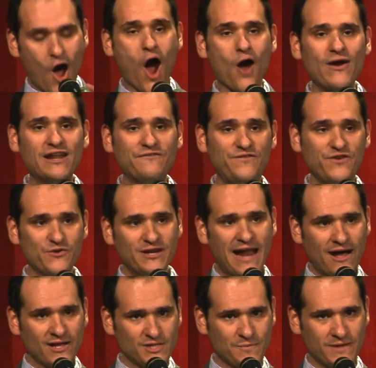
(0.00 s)
All right, a few
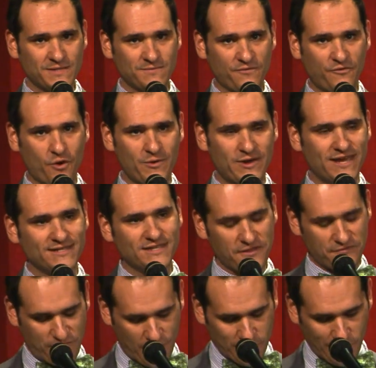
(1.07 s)
announcements before we get to the
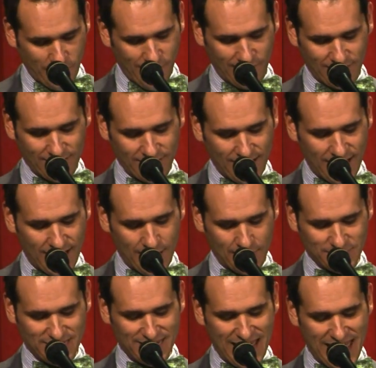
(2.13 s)
fun part.
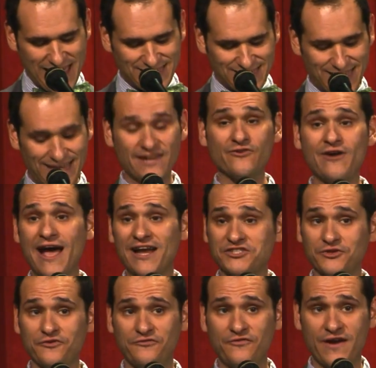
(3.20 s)
Um, today's
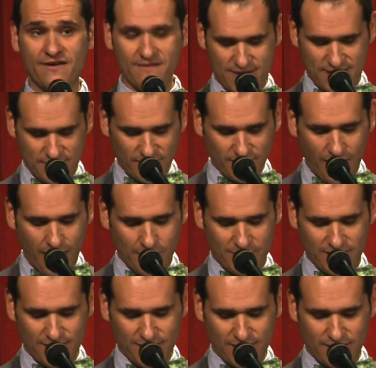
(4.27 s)
International Fair in the
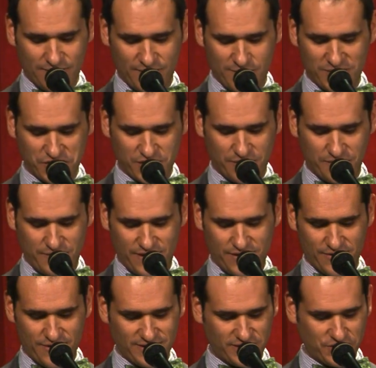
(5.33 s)
lobby of the Michigan
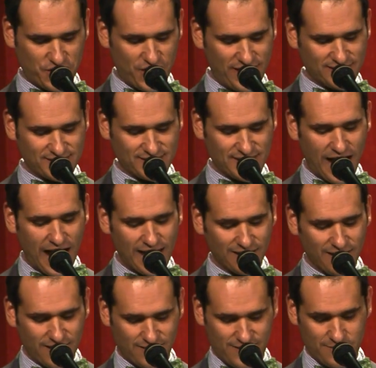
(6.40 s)
Theater is a chance to
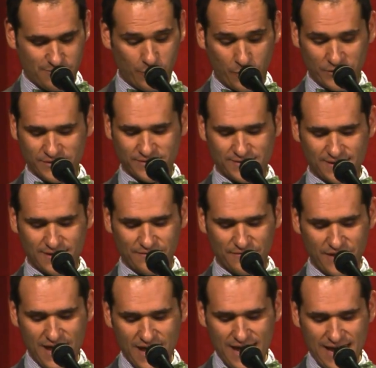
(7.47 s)
highlight the importance of
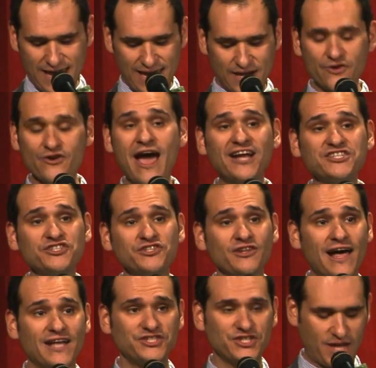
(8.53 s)

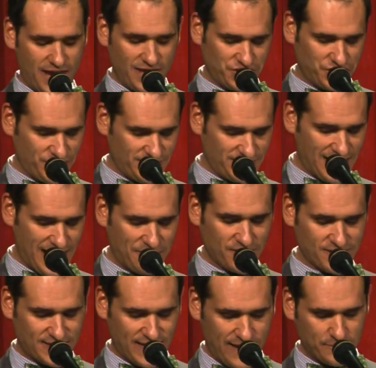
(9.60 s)
international education at
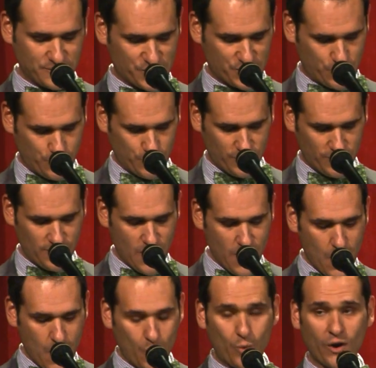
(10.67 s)
the Stamps School,
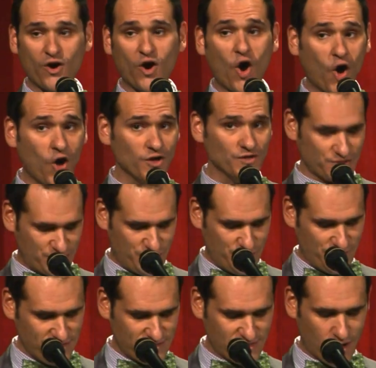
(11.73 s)
where all
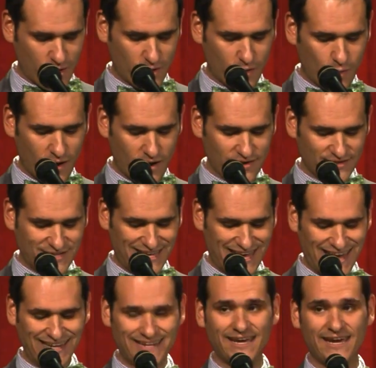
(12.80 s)
students are required to
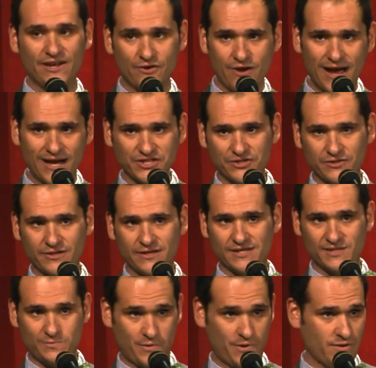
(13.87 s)
gain international
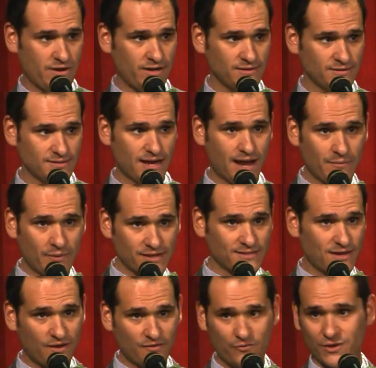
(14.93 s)
experience. I
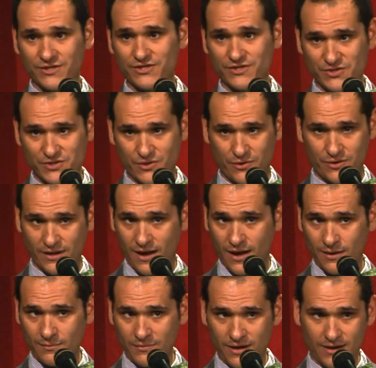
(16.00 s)
myself went to
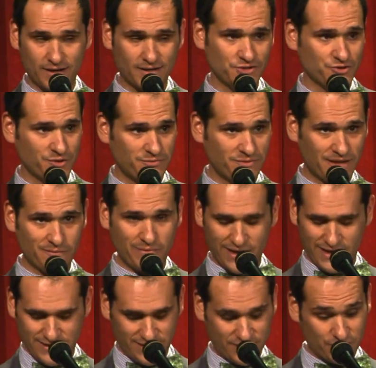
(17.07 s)
Suriname on a trip led
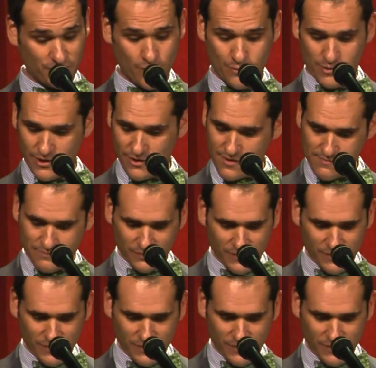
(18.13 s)
by Nick Tobier.